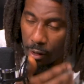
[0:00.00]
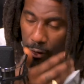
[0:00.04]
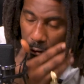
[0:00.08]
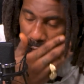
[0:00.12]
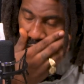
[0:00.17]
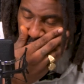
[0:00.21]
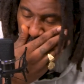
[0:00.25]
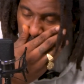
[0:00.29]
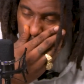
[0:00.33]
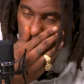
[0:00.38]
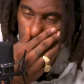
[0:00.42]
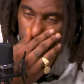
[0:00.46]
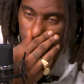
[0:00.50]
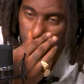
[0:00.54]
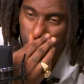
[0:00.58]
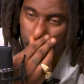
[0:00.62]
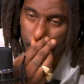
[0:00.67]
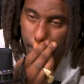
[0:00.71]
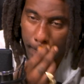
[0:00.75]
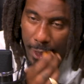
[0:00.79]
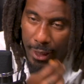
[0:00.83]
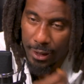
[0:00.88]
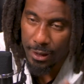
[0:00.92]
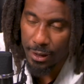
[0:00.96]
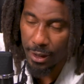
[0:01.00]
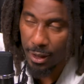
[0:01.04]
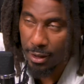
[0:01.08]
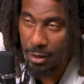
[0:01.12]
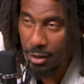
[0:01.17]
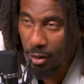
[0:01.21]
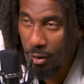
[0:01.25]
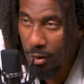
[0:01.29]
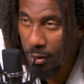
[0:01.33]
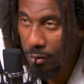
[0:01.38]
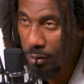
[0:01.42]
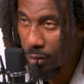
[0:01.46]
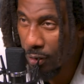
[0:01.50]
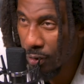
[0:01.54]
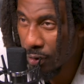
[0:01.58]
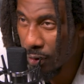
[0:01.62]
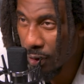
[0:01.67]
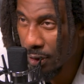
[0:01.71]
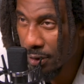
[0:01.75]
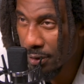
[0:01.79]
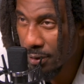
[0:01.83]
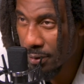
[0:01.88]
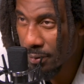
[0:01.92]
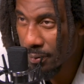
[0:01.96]
offensively, Mike D'Antonio, no
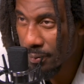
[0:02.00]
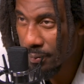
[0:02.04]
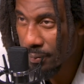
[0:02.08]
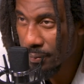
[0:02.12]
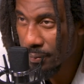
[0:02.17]
question.